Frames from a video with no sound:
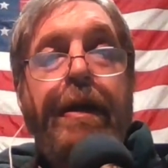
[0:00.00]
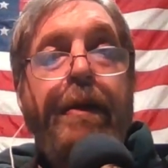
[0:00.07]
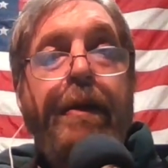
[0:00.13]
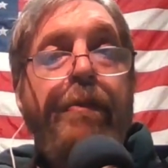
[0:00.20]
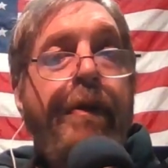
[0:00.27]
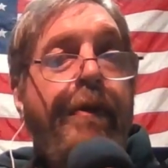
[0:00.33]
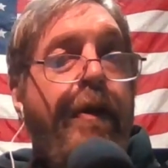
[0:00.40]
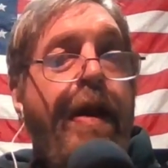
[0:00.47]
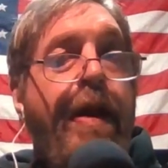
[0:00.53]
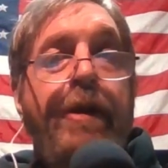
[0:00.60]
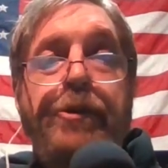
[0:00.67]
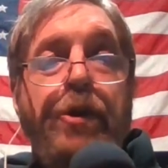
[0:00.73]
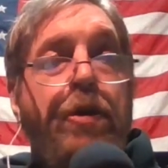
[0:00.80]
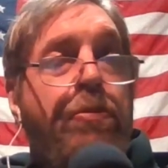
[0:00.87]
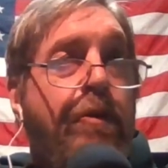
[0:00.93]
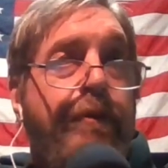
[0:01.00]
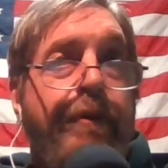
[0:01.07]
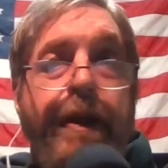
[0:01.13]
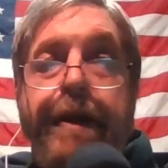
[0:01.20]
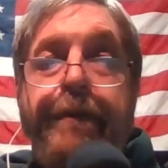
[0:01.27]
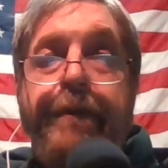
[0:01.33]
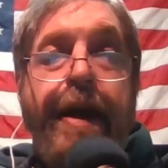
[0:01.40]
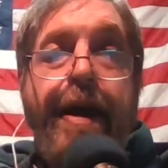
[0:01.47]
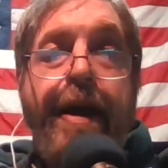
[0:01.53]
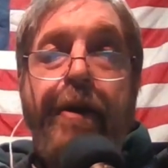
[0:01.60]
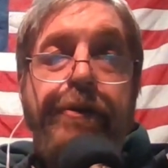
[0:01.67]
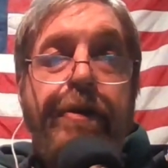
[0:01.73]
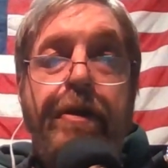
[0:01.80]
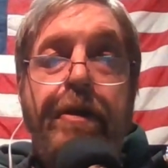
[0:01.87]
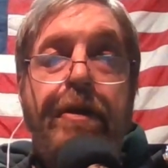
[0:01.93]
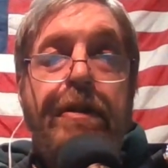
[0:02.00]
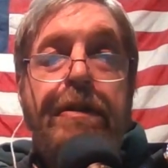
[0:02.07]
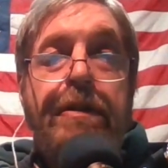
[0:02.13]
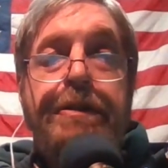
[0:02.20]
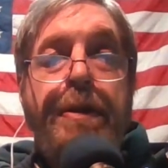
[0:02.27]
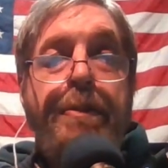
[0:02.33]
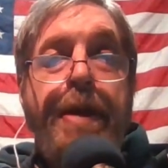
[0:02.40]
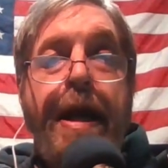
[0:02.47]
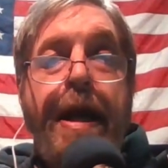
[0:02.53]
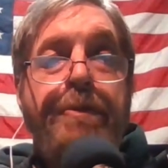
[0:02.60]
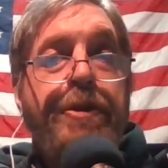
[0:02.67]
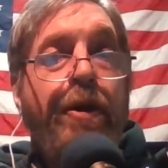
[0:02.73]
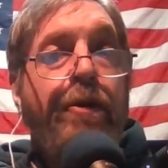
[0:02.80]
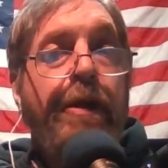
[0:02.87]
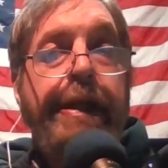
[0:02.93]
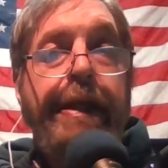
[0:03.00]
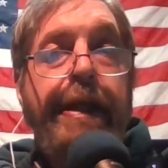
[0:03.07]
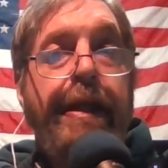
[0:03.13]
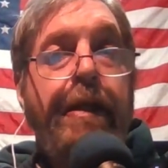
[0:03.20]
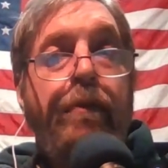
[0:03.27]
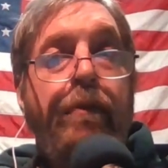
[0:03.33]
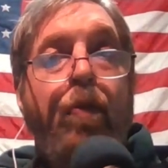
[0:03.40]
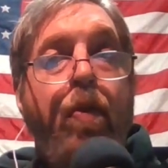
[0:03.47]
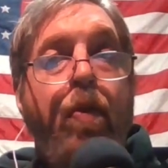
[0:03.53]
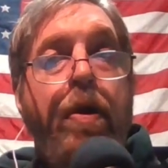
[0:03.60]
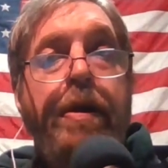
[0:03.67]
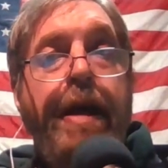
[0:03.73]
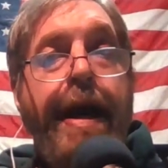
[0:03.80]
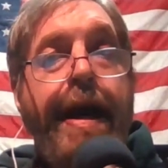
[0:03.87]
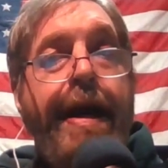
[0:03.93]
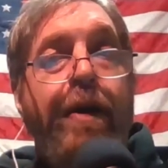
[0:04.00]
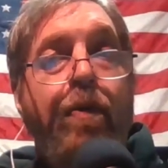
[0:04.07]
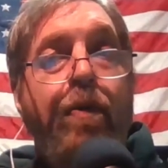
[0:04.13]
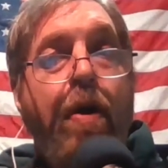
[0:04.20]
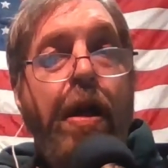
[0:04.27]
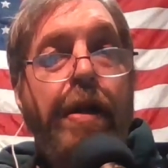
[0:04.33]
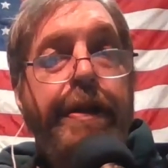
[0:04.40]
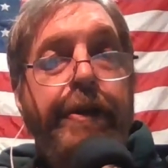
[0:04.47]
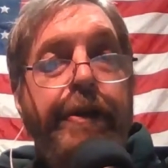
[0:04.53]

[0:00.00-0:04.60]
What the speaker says: But they're not suitable for every house. Sometimes you only need one high quality